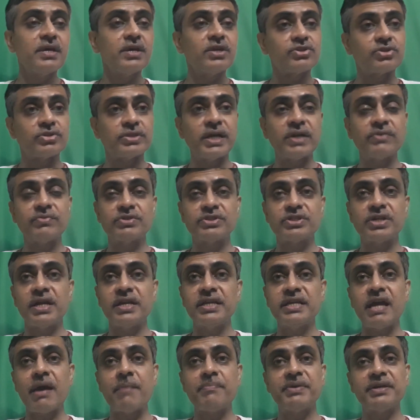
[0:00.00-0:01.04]
So that was
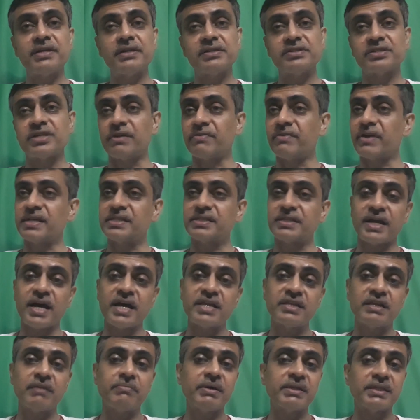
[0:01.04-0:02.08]
Delhi Capitals. Sunrisers
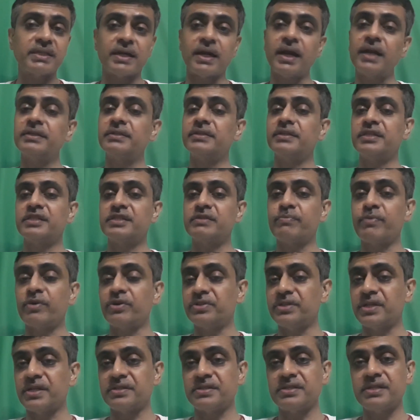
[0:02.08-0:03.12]
Hyderabad, another
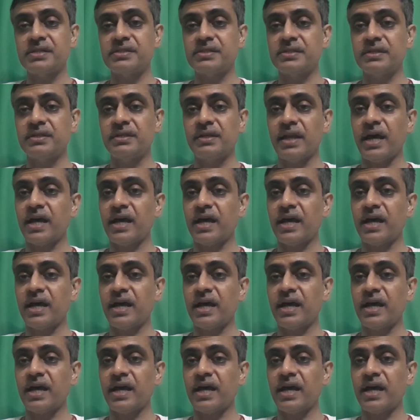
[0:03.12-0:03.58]
disappointing season.